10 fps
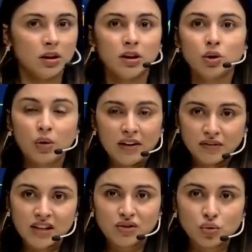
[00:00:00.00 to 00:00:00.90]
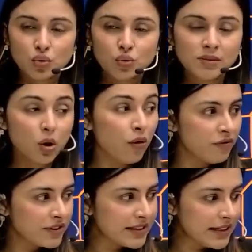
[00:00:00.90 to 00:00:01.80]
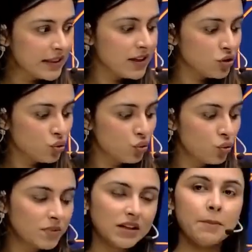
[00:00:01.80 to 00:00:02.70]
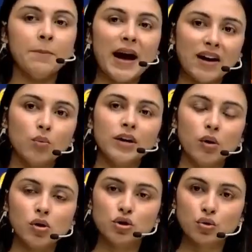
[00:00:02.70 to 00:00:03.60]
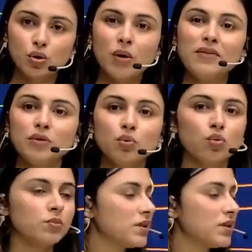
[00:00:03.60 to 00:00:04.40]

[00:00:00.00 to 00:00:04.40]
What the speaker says: you have these two rooms. Obviously these two rooms backward also you have two rooms.